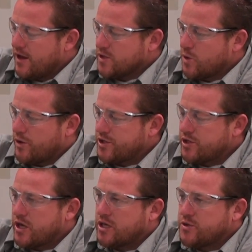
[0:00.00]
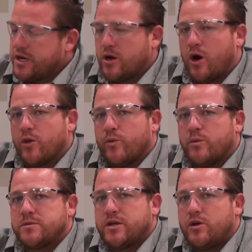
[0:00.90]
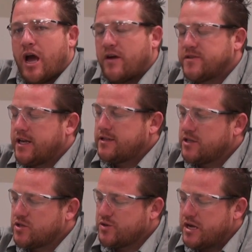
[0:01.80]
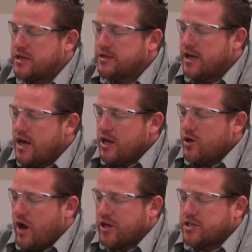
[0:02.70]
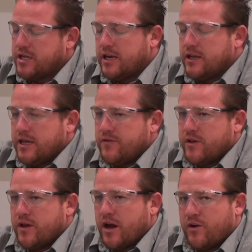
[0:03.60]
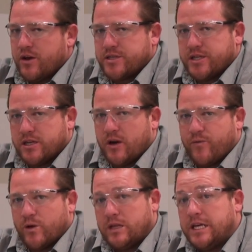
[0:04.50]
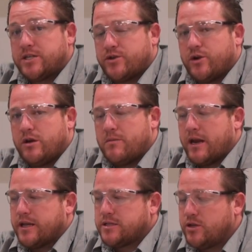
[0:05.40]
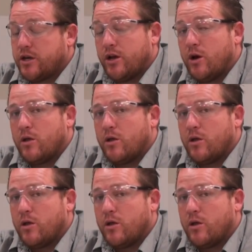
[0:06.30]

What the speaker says: So once you're done treating all the rooms that you have set to treat, you actually need to leave the area sealed up for at least 30 minutes. You can go